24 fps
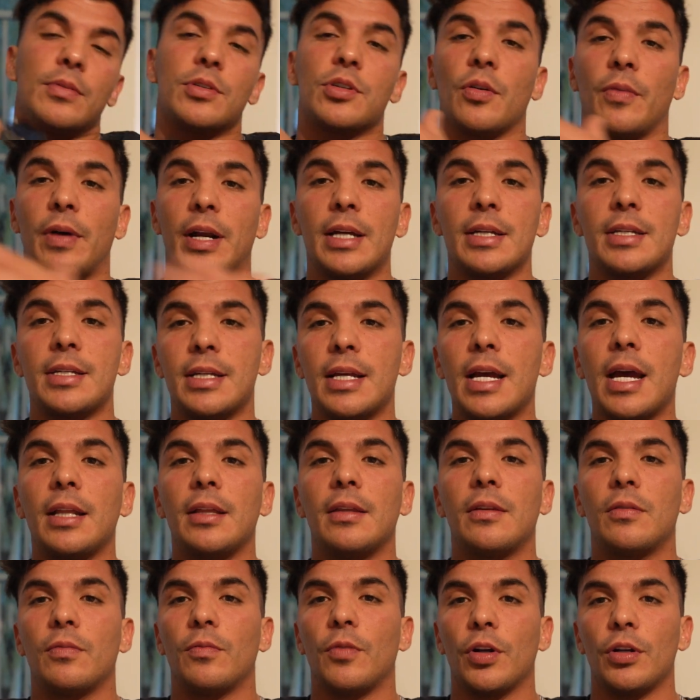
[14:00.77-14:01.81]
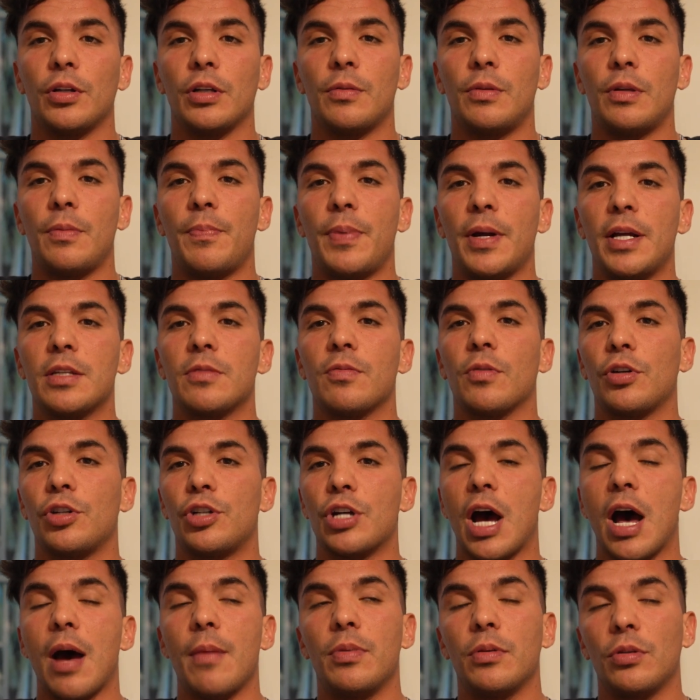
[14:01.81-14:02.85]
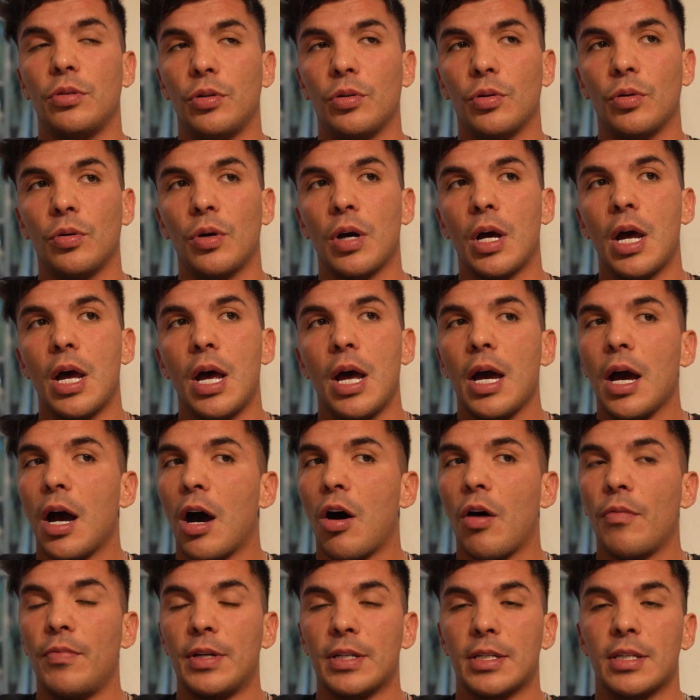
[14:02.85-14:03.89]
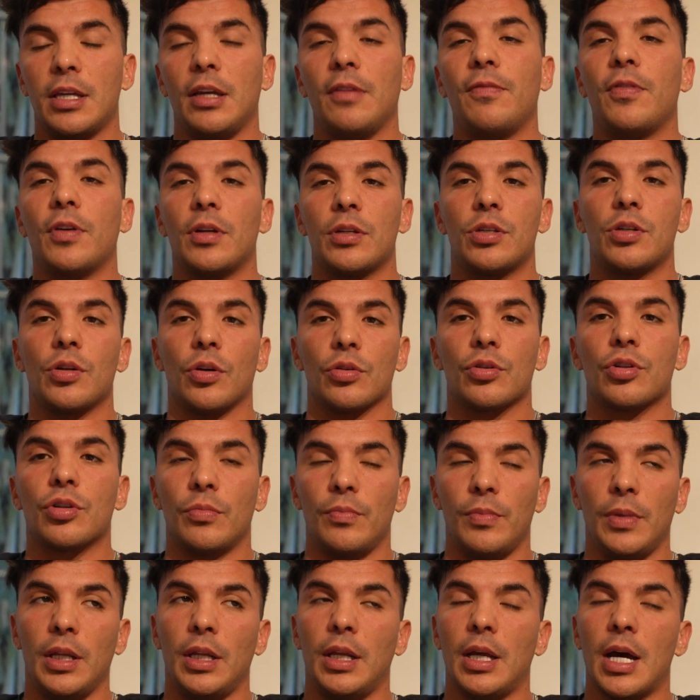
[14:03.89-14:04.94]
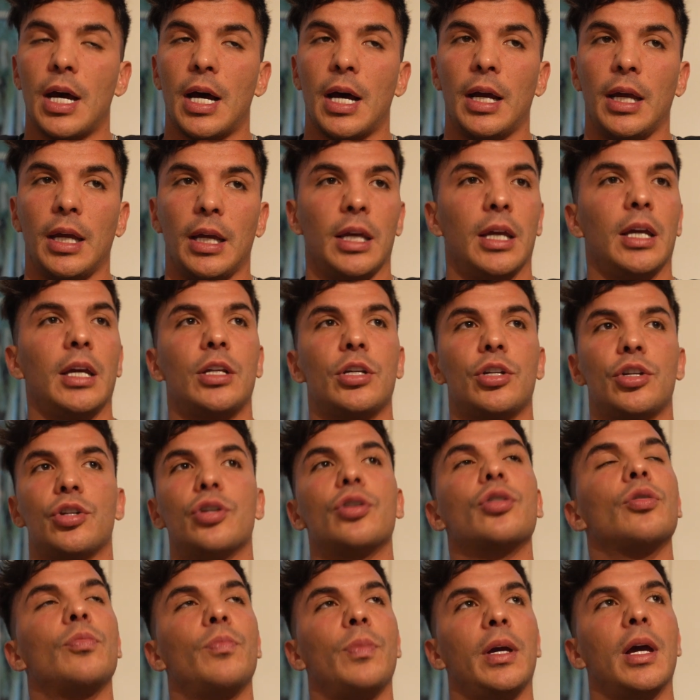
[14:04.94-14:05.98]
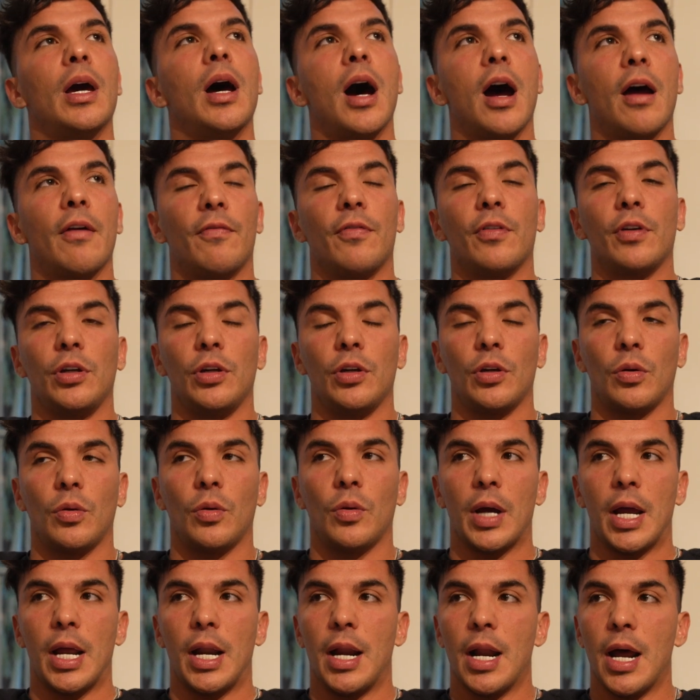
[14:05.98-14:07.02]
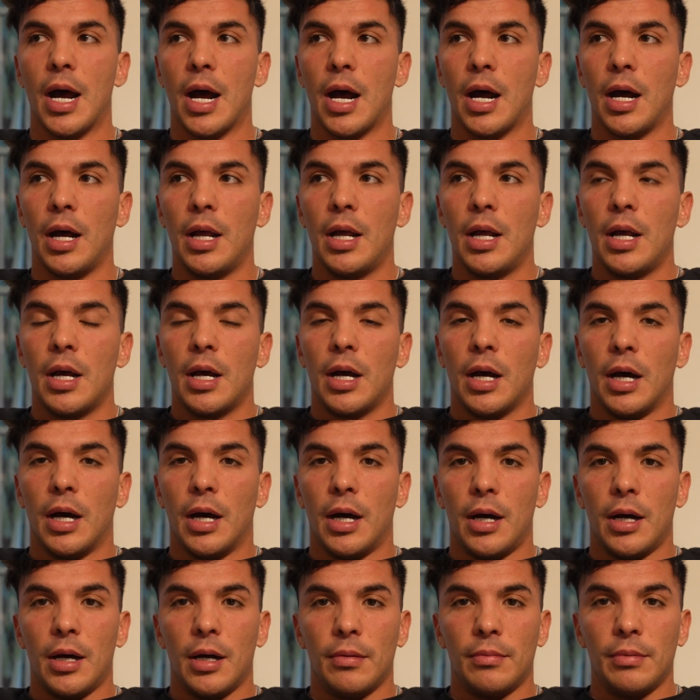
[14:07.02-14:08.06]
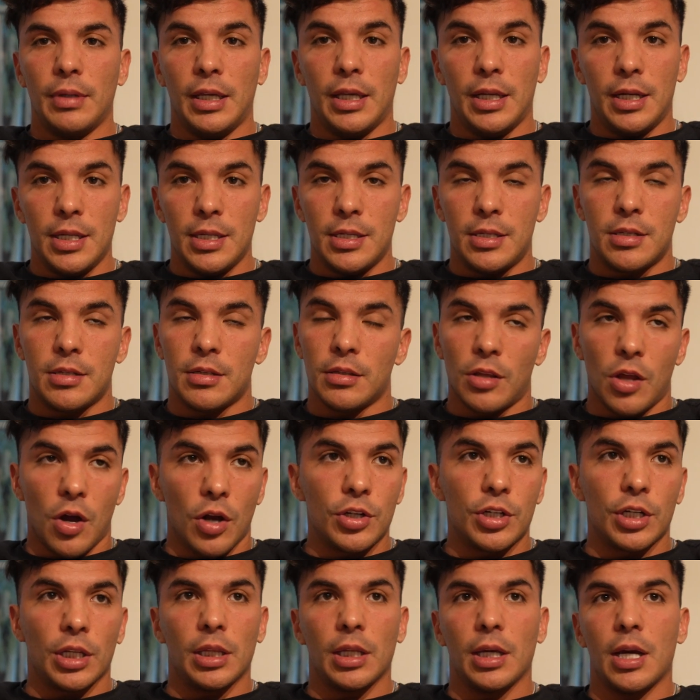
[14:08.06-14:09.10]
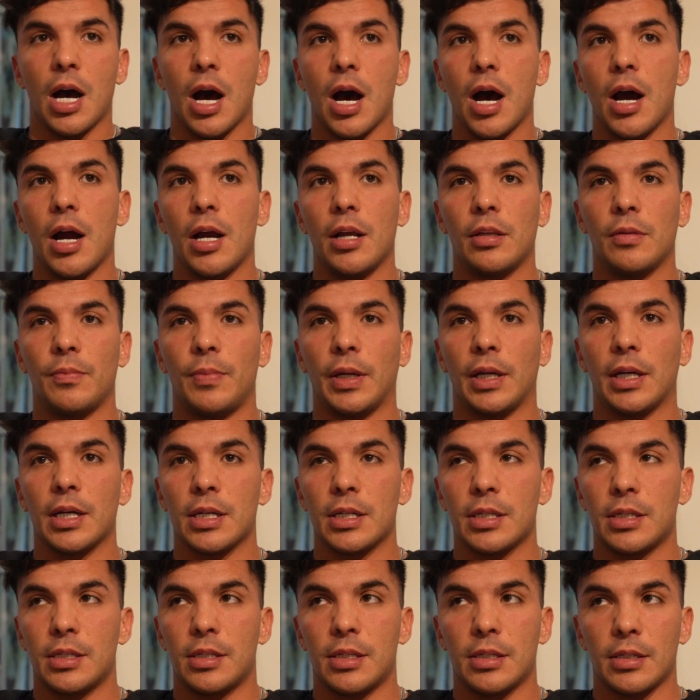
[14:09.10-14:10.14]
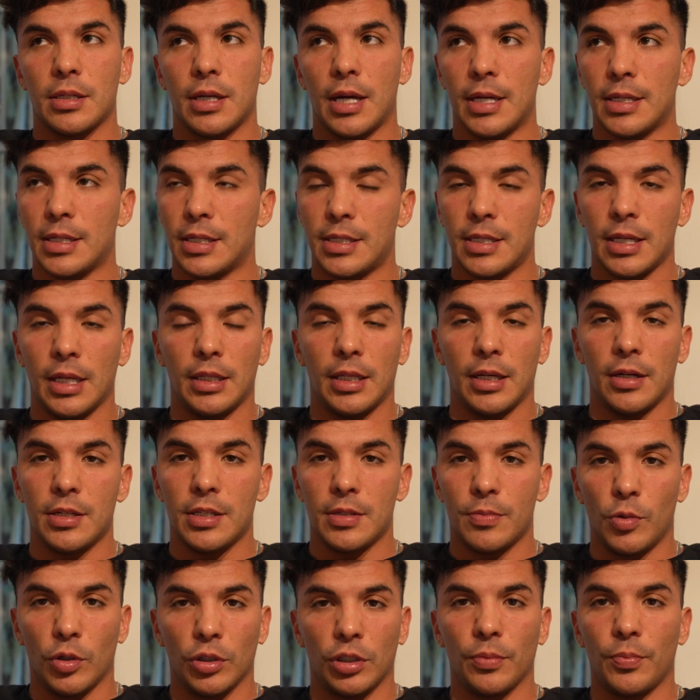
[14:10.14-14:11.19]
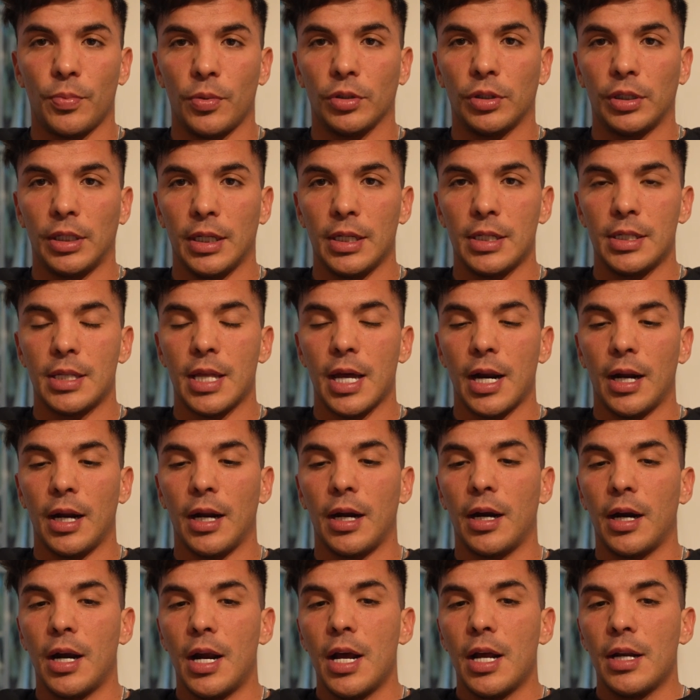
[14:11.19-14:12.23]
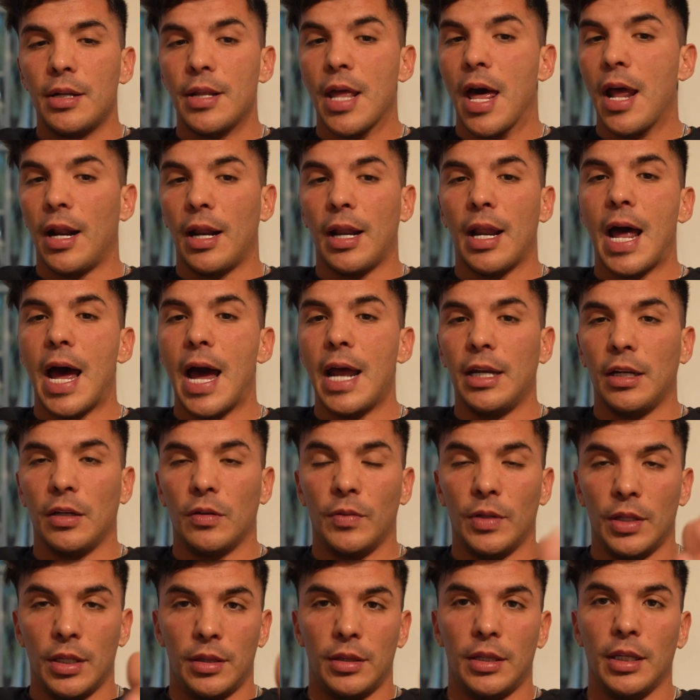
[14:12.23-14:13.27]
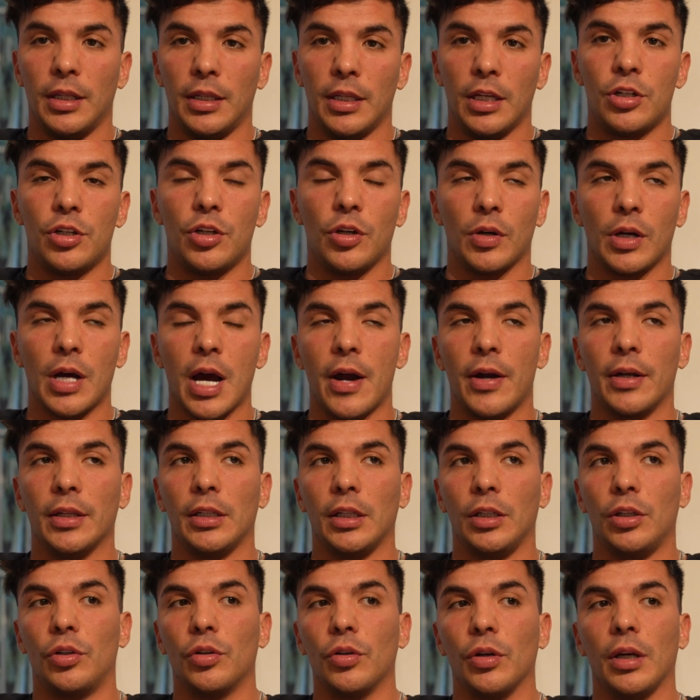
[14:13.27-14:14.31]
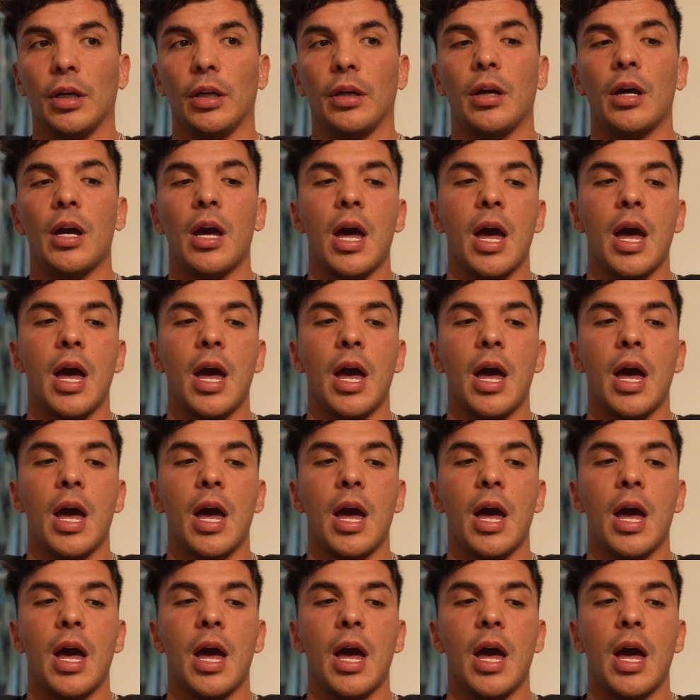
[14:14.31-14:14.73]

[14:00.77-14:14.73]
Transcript: So when I said, well, it depends what job you do. Obviously, if you're on social media, it should be hard for you, and it is logically hard because, as I said, there is multiple things that are not aligning with the thing that you're currently doing.